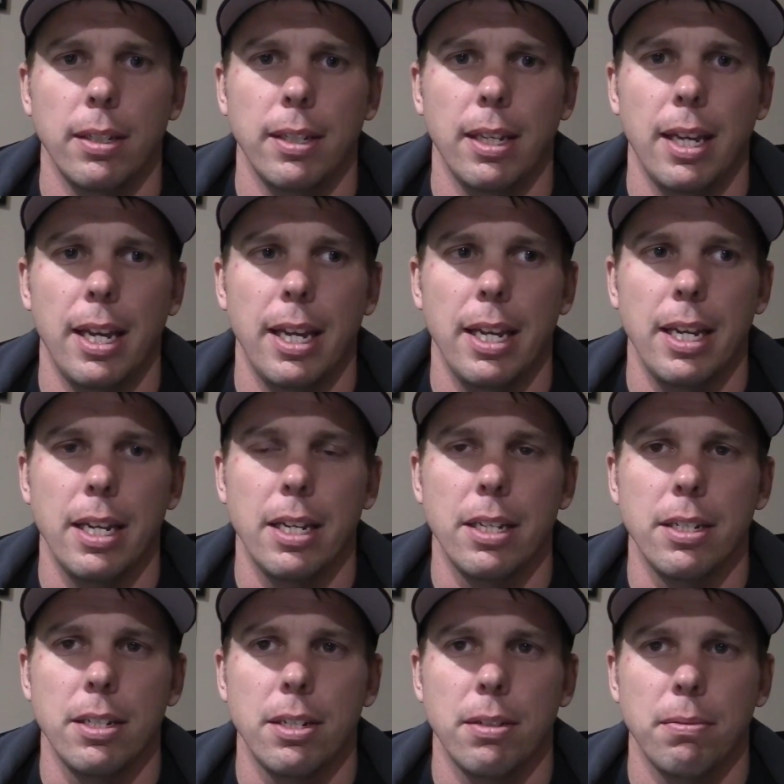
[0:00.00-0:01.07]

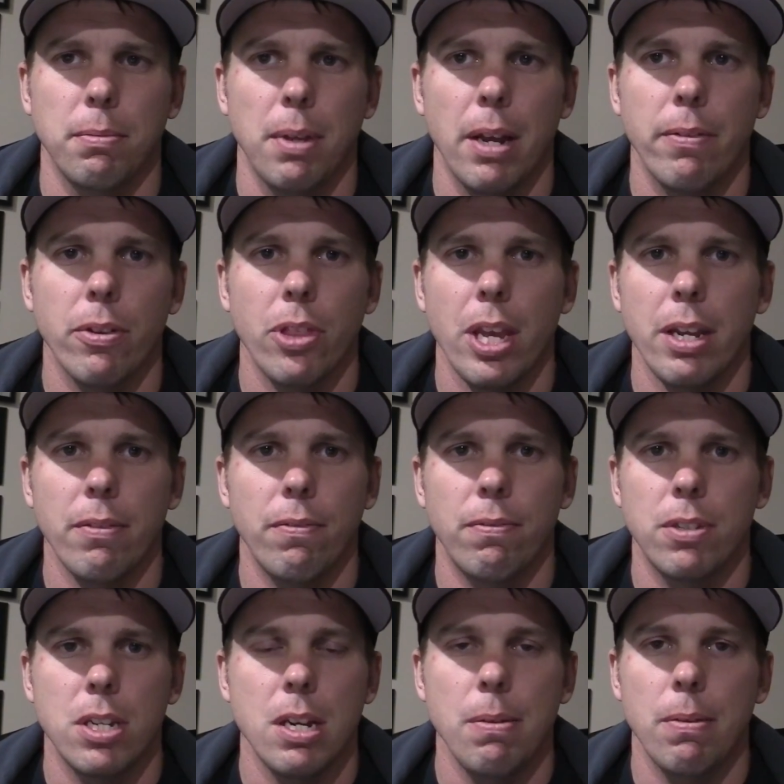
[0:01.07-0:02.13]
And everything
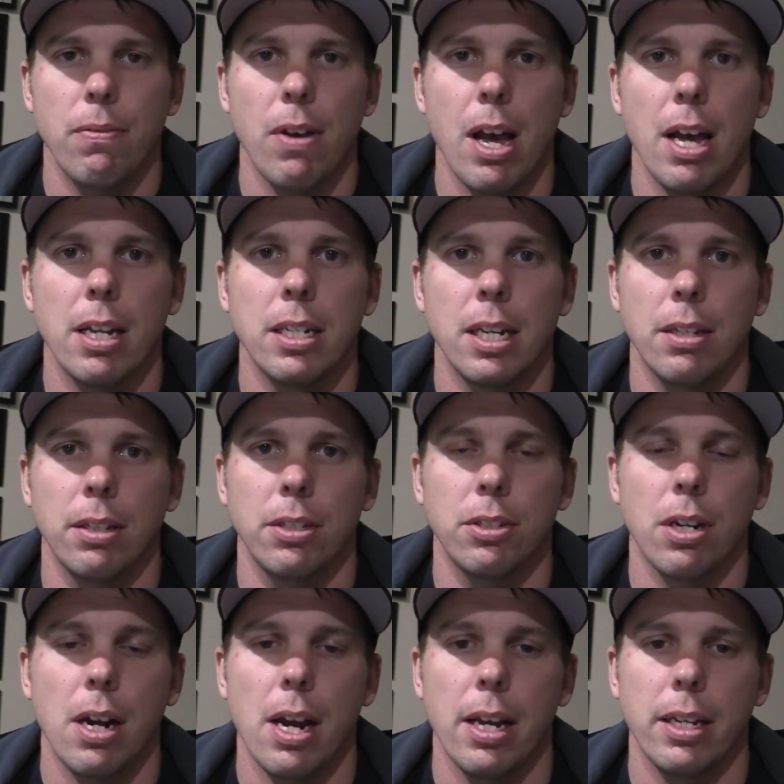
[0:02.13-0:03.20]
seemed fine down the
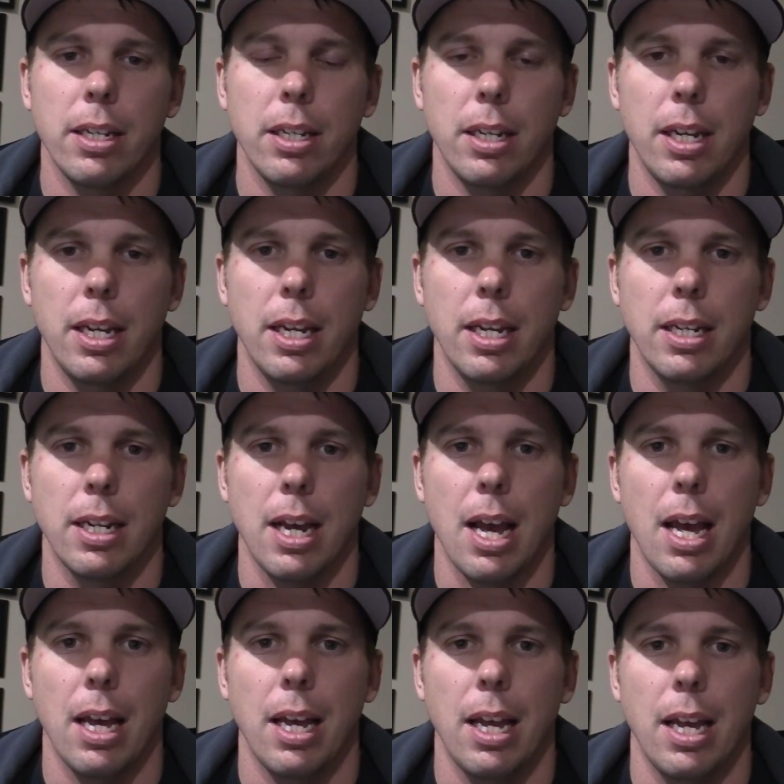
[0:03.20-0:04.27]
track. And
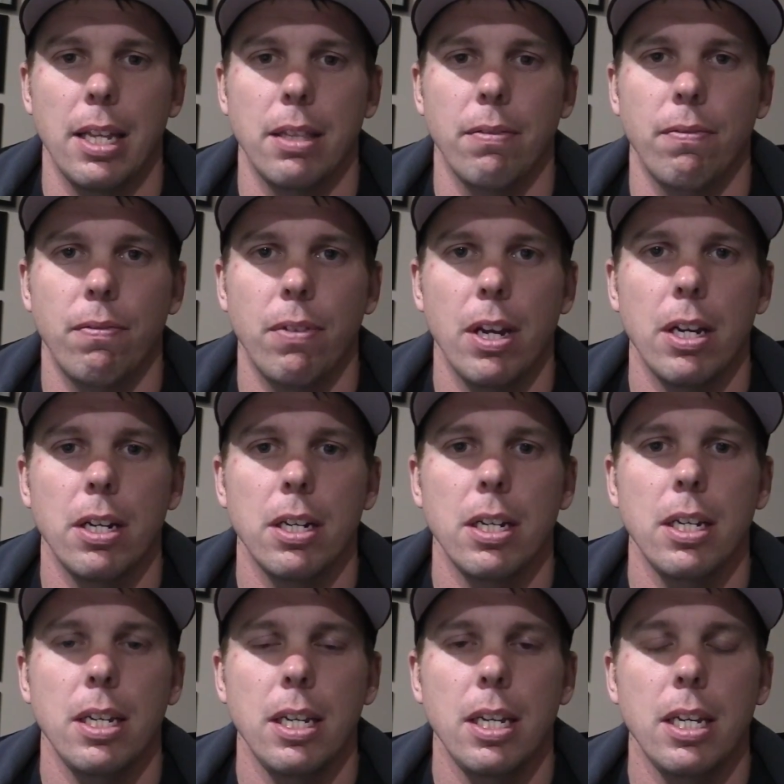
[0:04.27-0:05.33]
at the
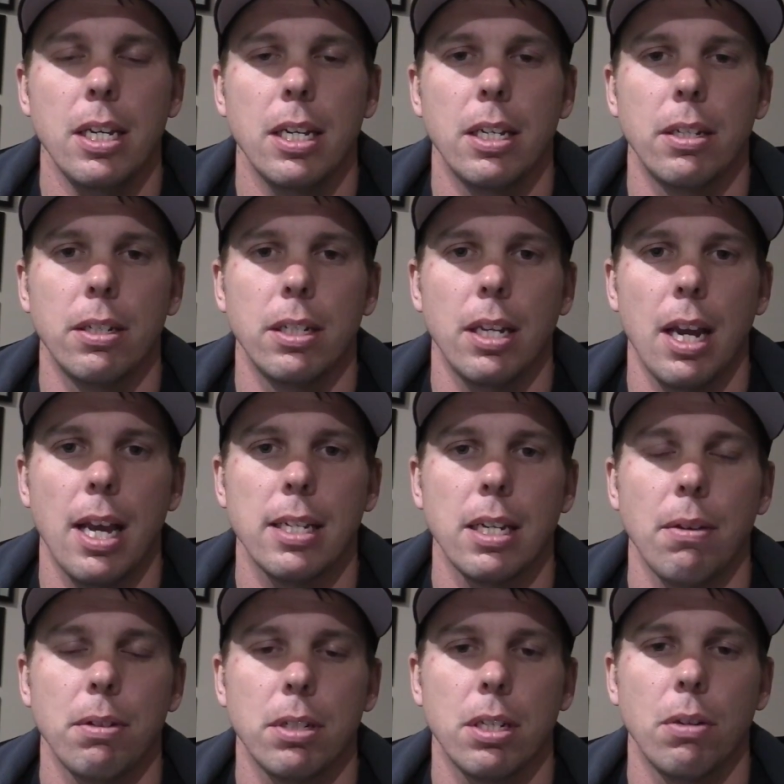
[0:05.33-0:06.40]
very end, as I
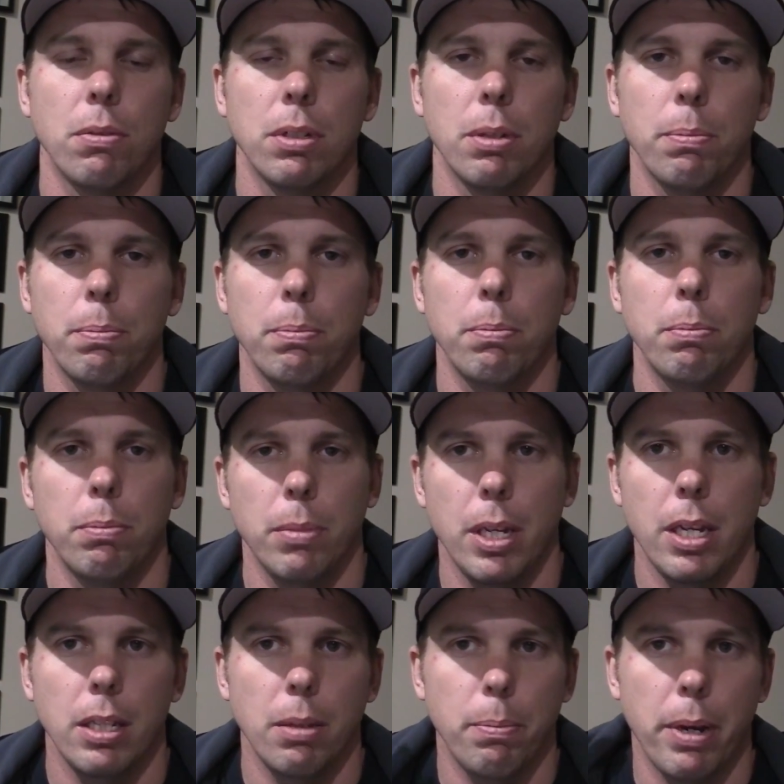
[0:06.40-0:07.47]
was going to
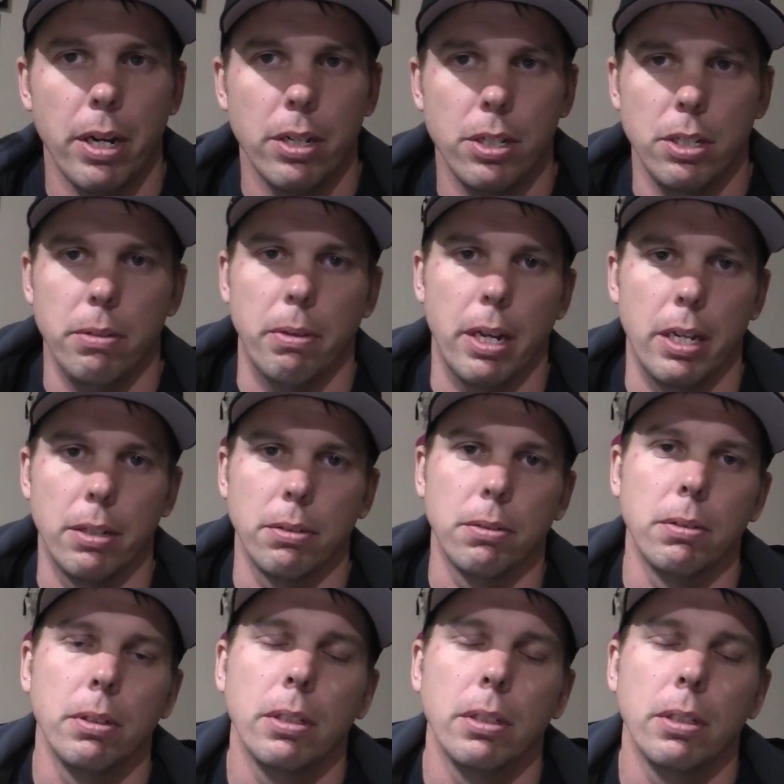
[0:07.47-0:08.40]
hit the parachute handle